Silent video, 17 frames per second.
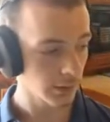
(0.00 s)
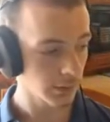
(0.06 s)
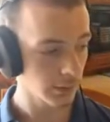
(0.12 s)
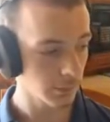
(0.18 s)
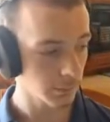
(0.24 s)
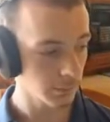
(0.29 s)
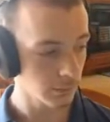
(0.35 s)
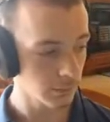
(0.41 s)

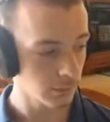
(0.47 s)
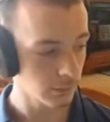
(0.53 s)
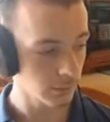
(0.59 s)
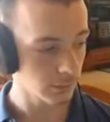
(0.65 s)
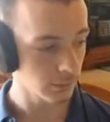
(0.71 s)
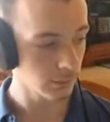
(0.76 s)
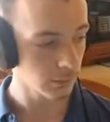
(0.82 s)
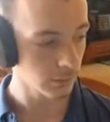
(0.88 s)

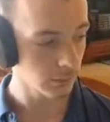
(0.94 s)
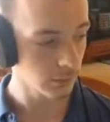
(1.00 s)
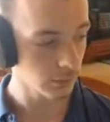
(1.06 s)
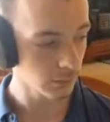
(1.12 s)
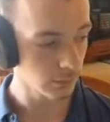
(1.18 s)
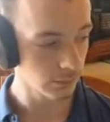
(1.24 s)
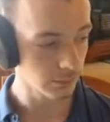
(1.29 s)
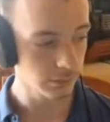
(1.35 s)

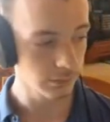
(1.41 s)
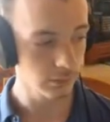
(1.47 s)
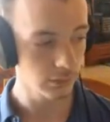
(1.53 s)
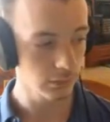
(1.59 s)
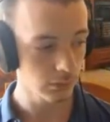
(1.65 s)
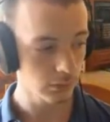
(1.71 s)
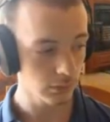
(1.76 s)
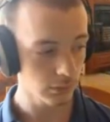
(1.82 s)

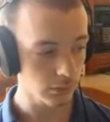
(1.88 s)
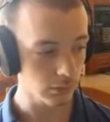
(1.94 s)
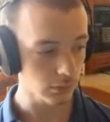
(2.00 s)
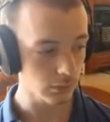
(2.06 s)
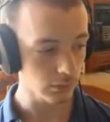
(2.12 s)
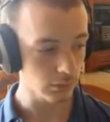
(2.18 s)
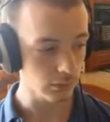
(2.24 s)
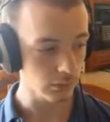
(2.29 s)

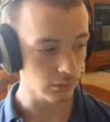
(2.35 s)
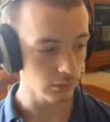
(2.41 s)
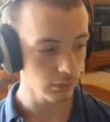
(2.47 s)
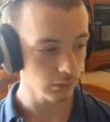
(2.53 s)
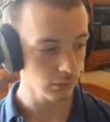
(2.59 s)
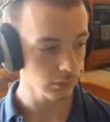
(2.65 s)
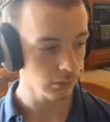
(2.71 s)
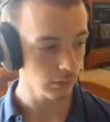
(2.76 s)

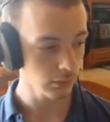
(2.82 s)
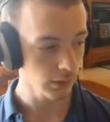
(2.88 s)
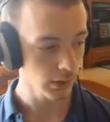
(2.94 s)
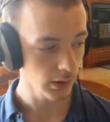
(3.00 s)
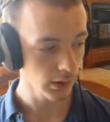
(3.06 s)
(silence)